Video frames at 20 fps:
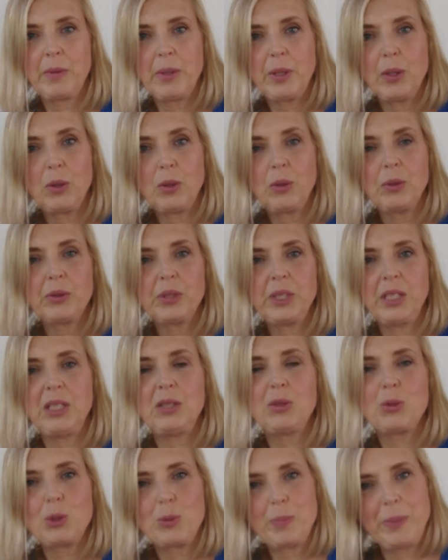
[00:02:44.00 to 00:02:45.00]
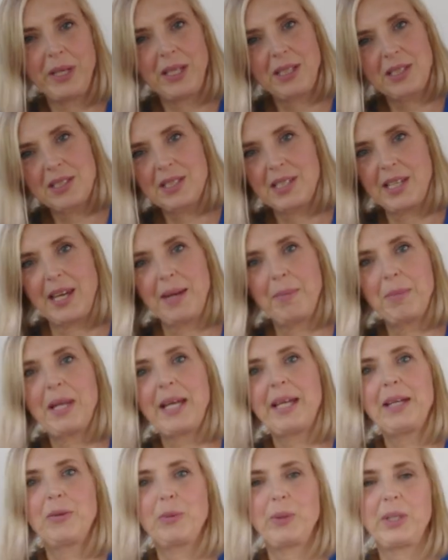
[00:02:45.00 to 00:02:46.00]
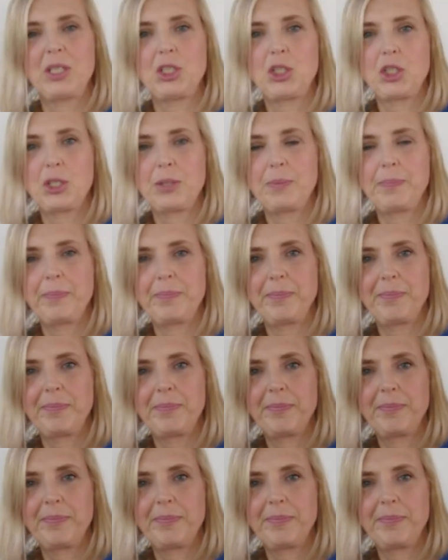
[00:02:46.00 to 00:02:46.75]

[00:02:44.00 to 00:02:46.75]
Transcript: We all need to speak the same language.